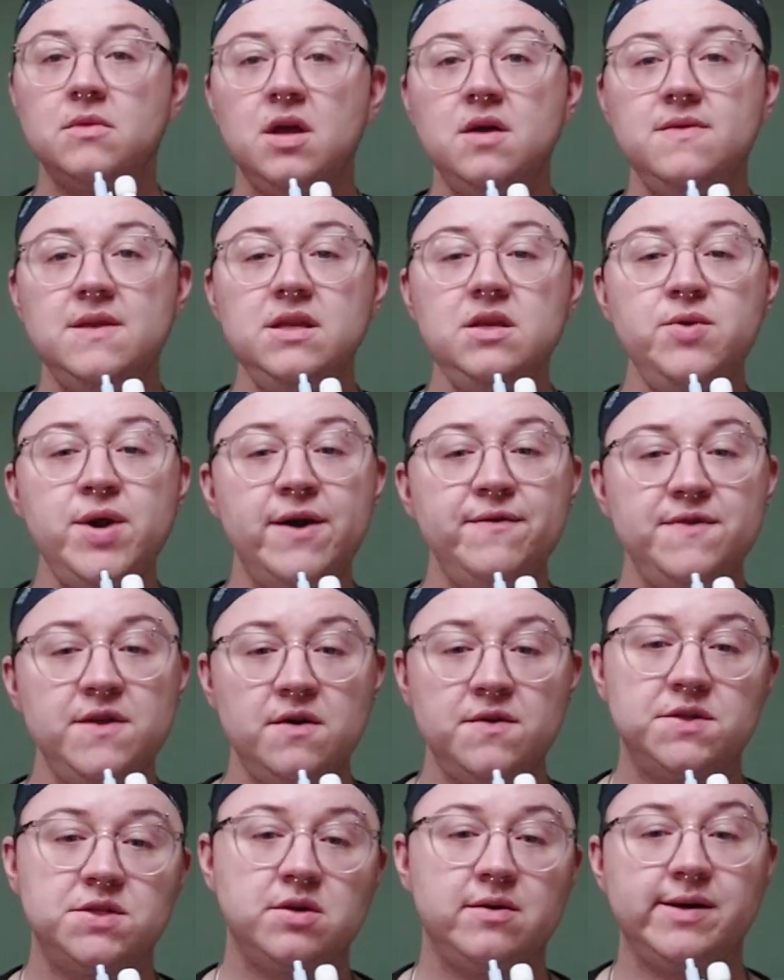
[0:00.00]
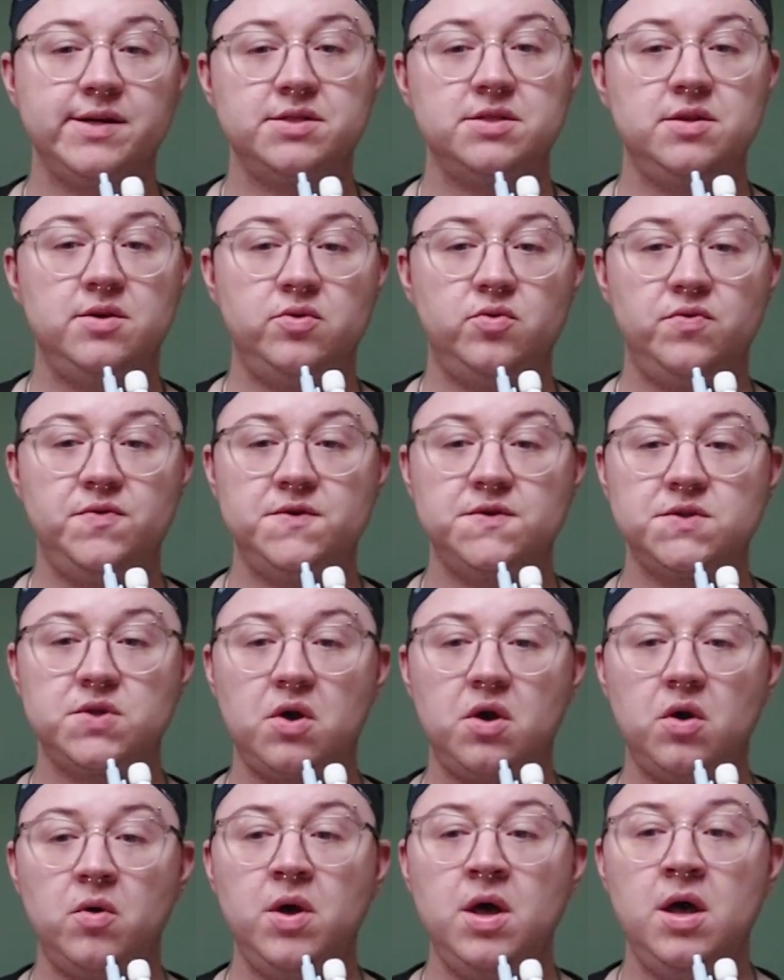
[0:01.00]
And then you have the other direction that authors
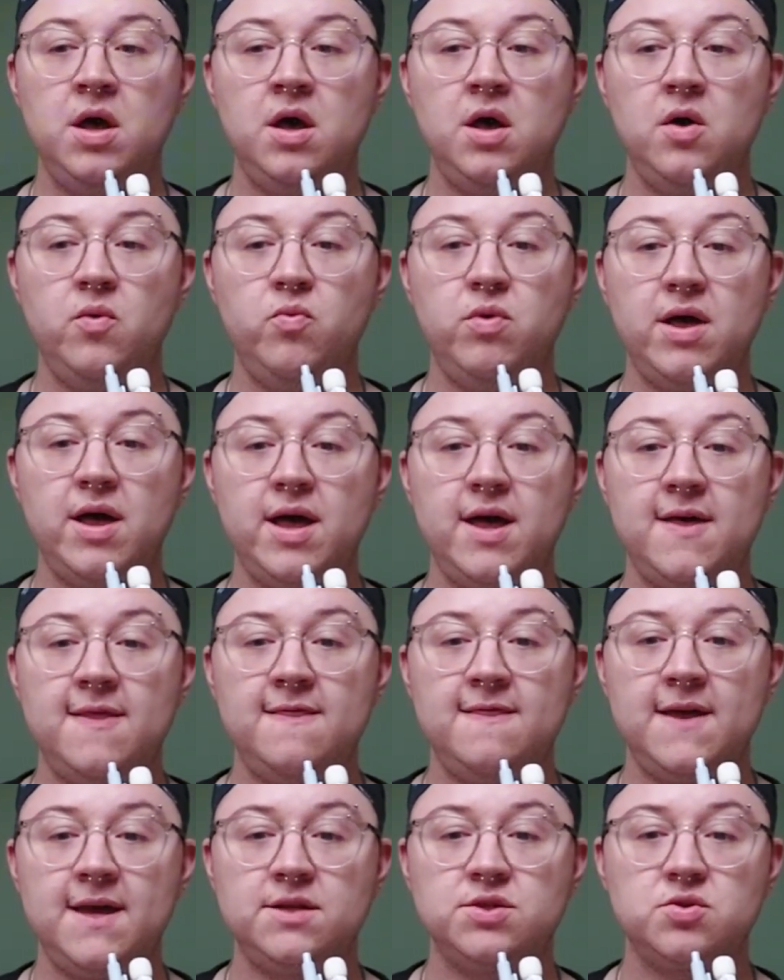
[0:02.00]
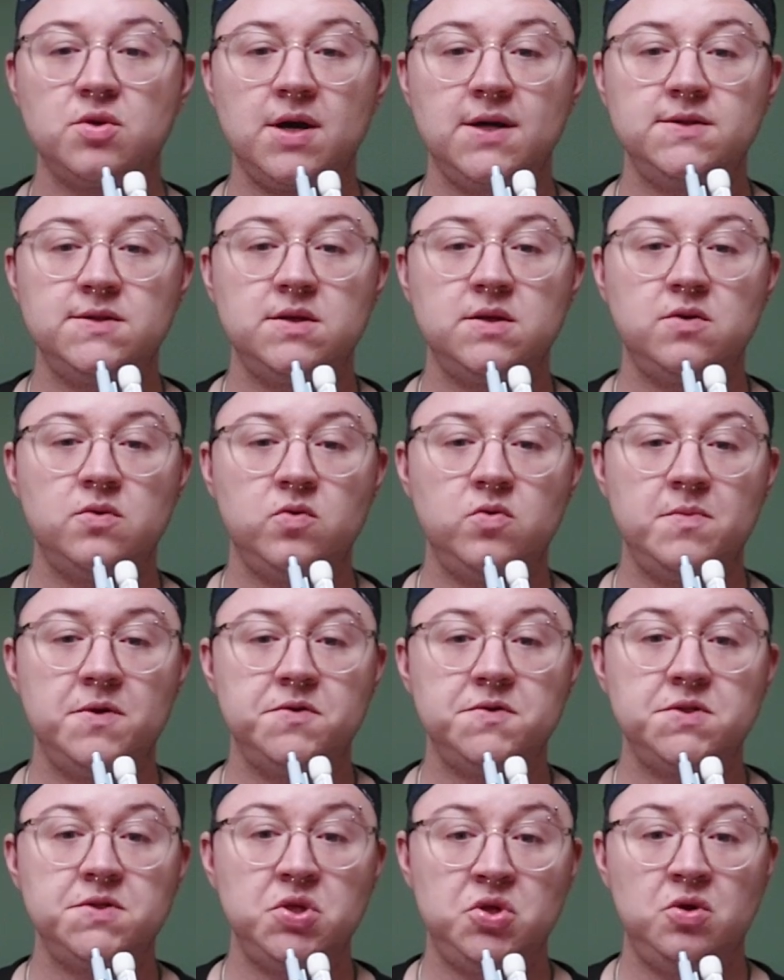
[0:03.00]
go, where they try to
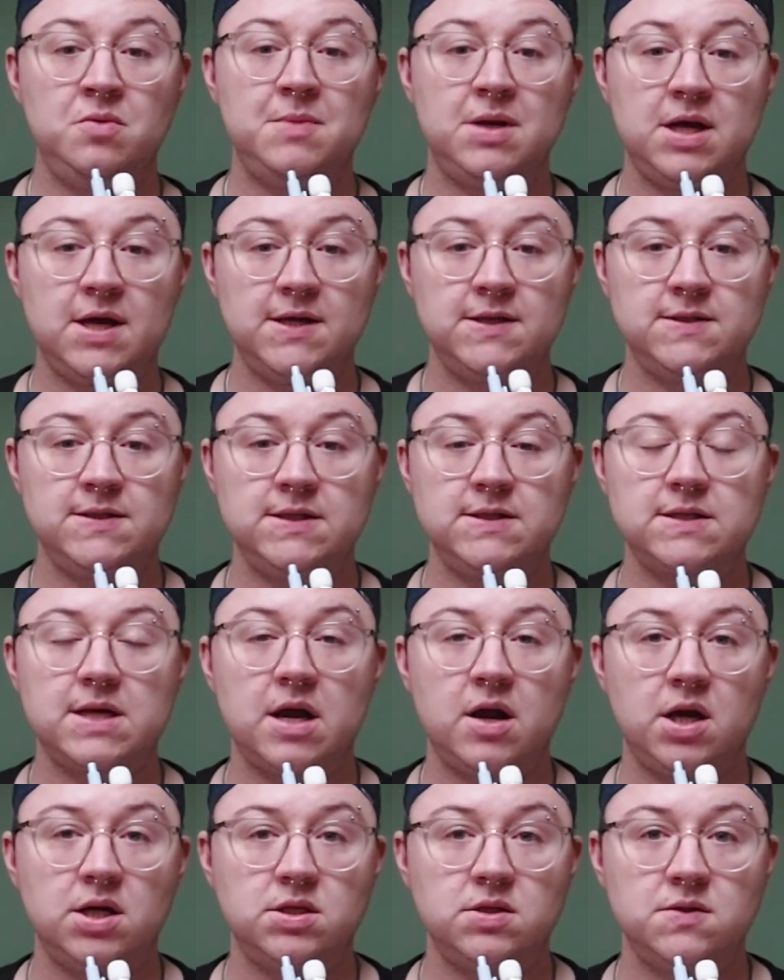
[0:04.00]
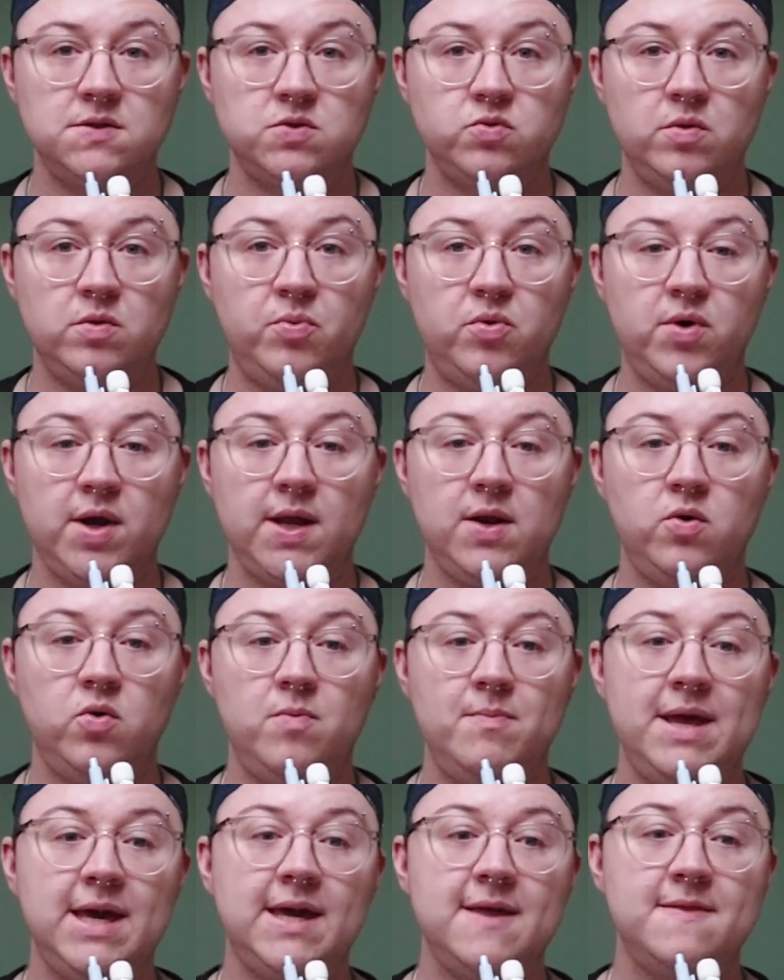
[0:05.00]
almost humanize these characters to a point
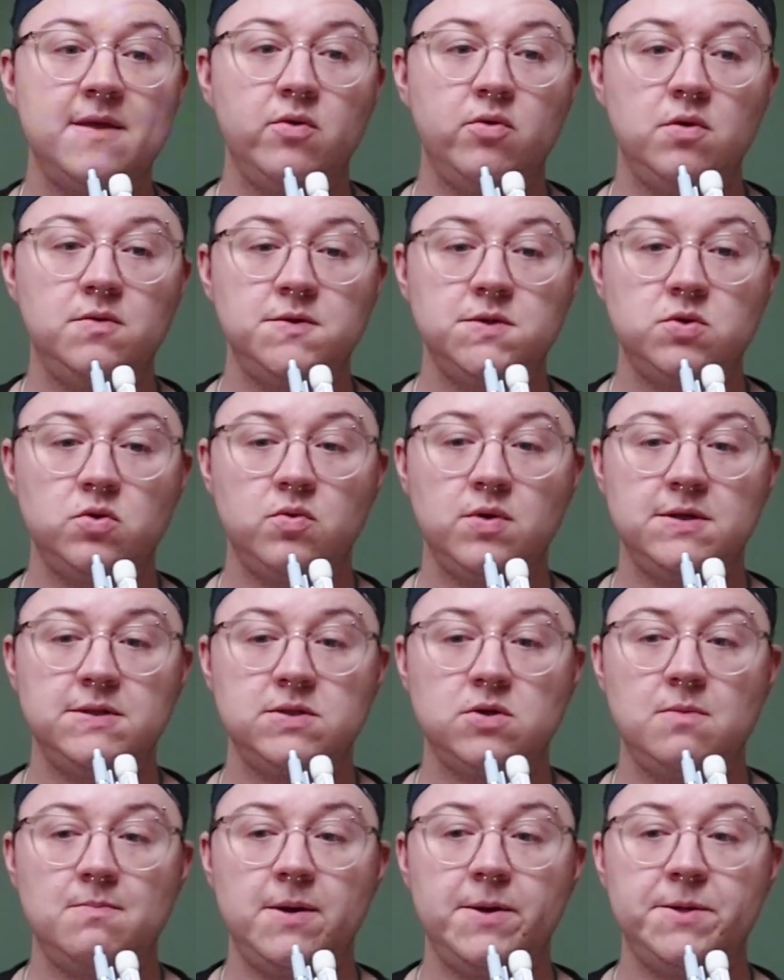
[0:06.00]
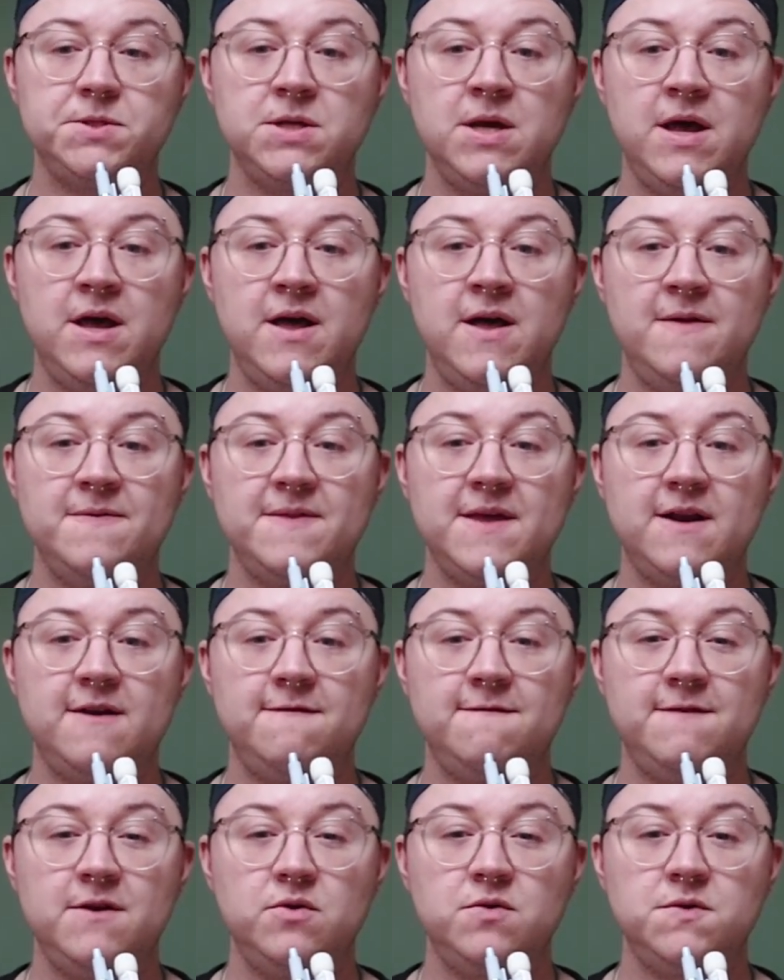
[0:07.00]
or make it their own story so much that
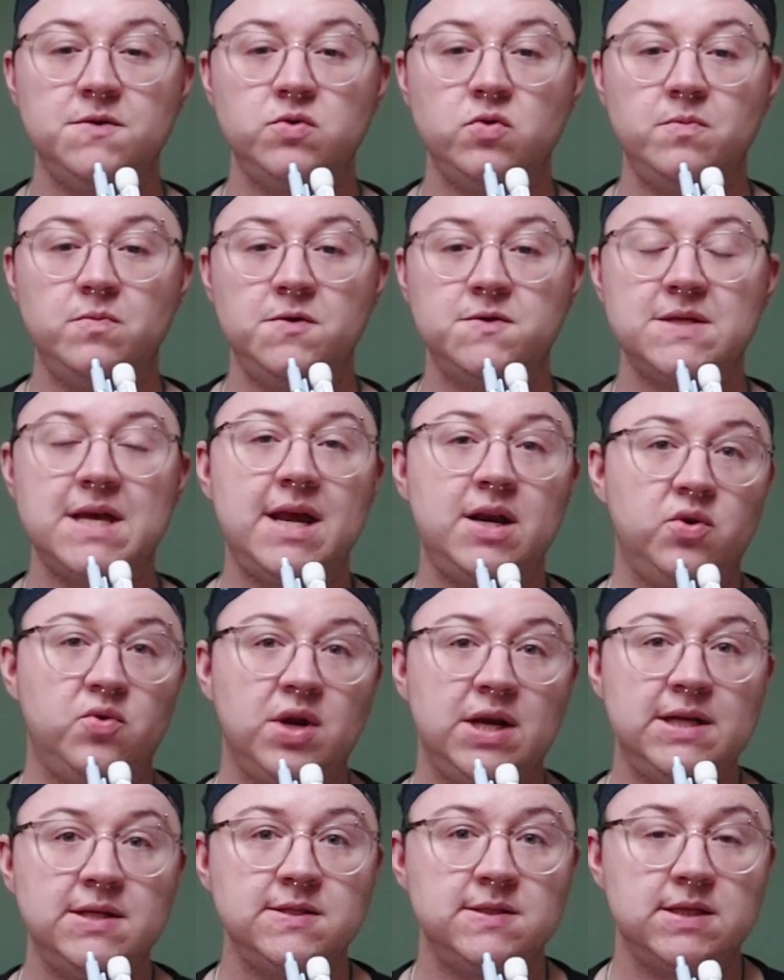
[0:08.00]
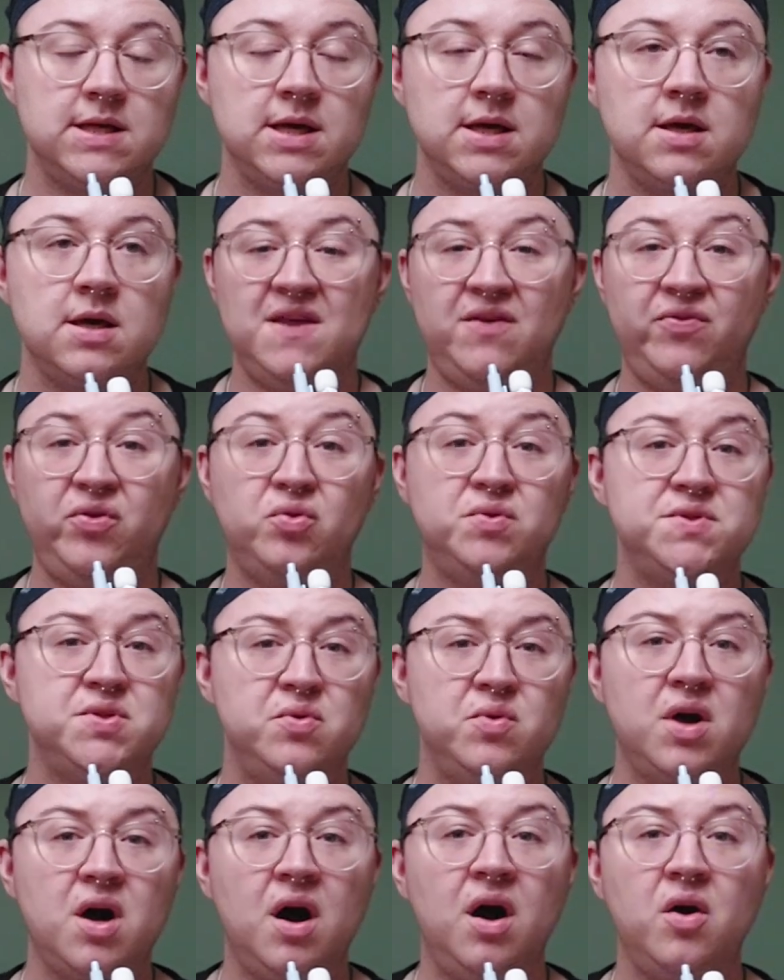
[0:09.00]
it feels almost anachronistic. They feel
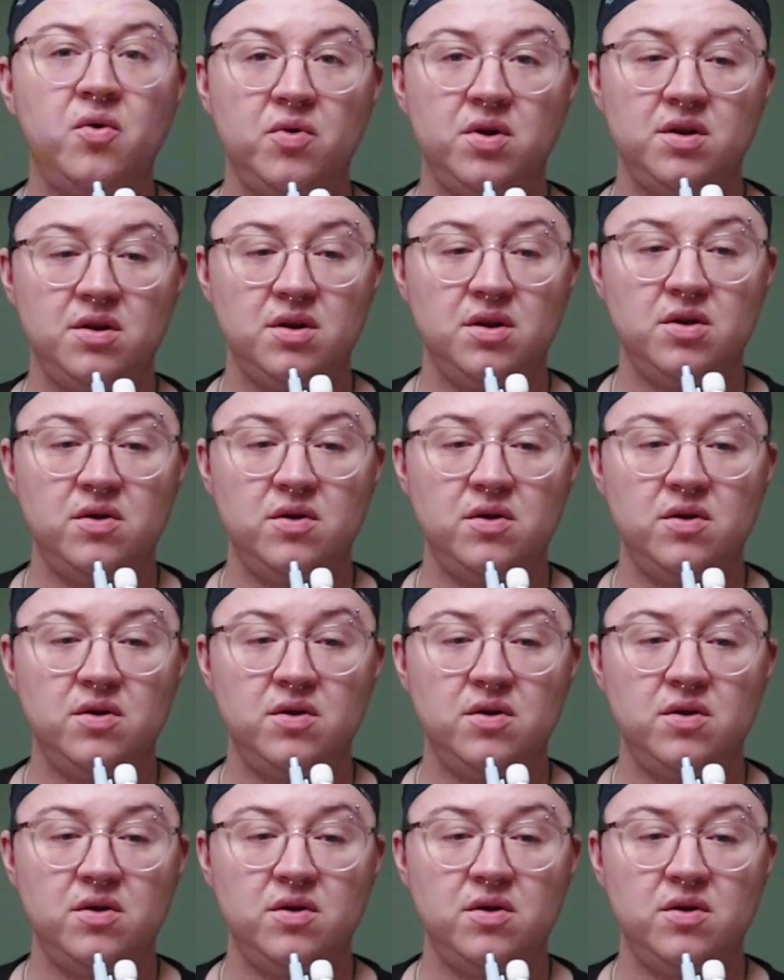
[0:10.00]
too current.